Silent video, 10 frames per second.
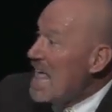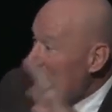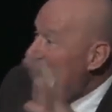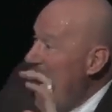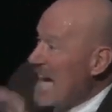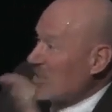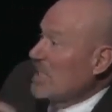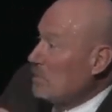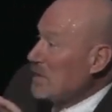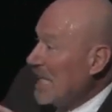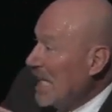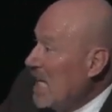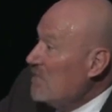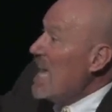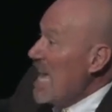they actually
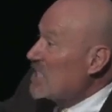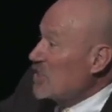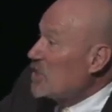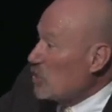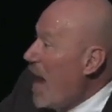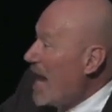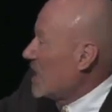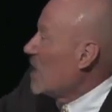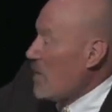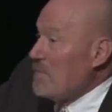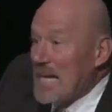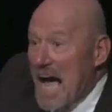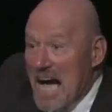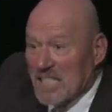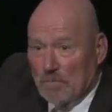believe it's detracting from the
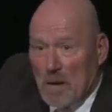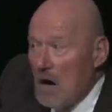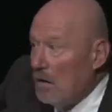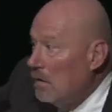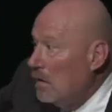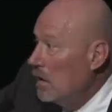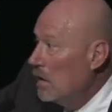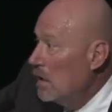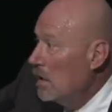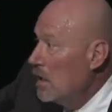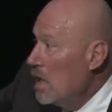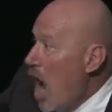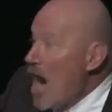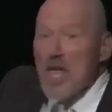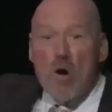gospel.
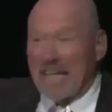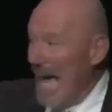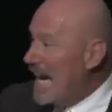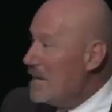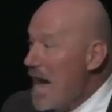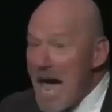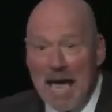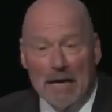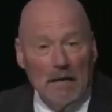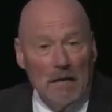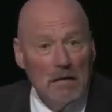Are you kidding me?